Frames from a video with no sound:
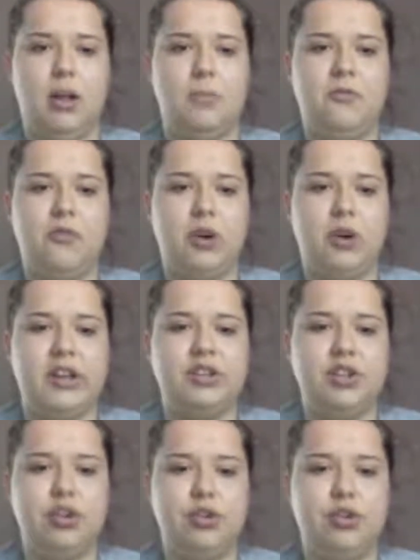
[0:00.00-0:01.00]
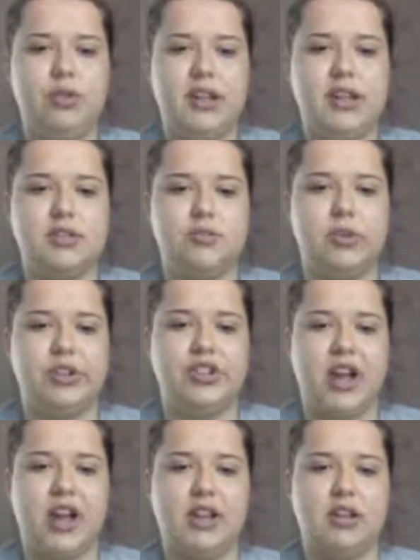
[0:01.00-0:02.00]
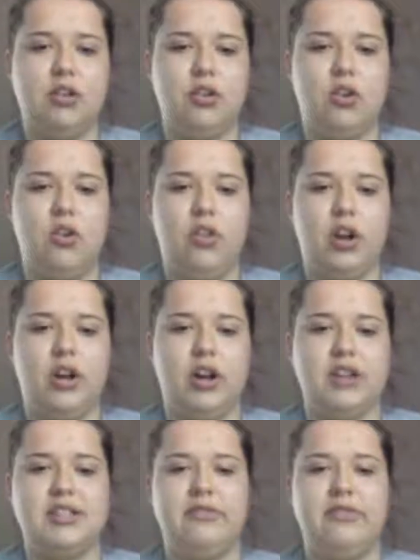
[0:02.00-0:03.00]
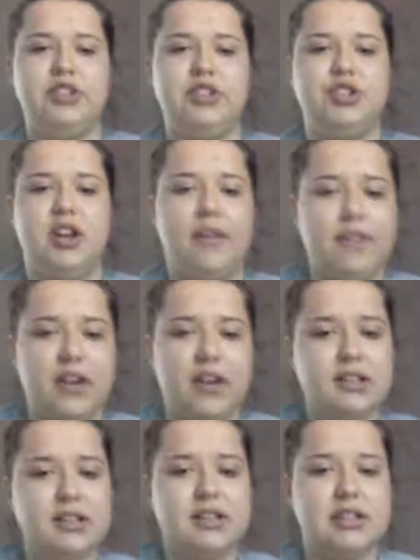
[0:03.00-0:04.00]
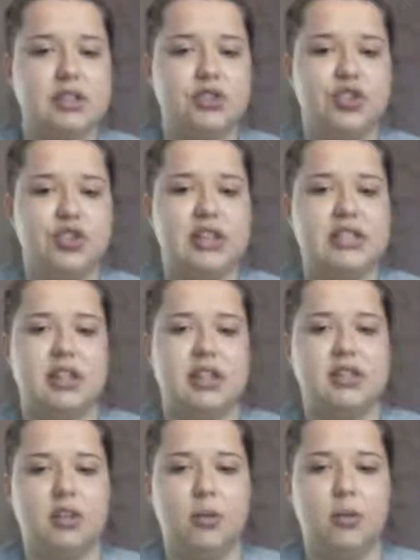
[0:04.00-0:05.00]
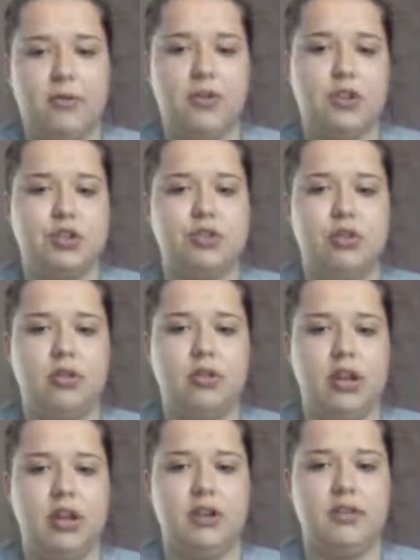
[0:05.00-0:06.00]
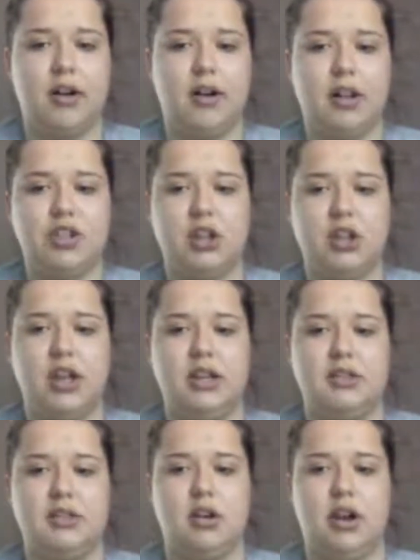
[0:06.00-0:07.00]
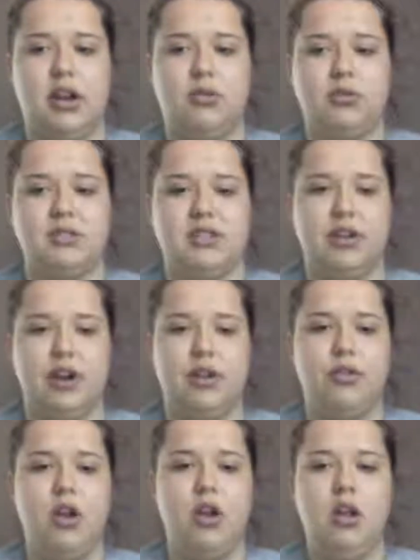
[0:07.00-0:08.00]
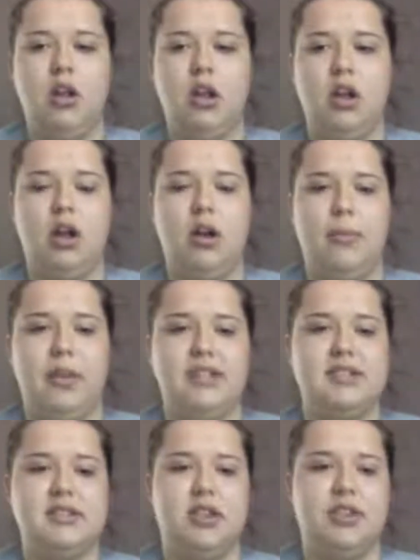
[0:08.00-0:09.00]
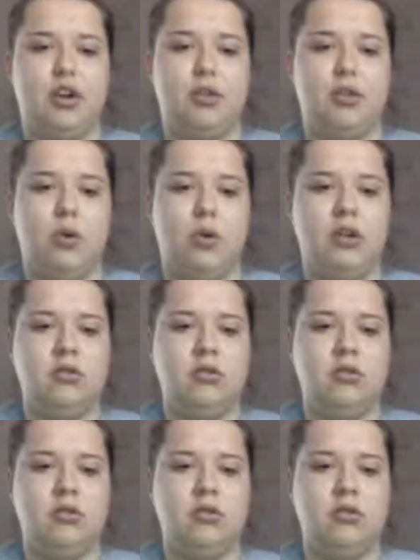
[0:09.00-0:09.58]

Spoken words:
42 is reject the null. There is sufficient evidence to suggest that the slope of the true linear regression line does not equal 0. It's the third one.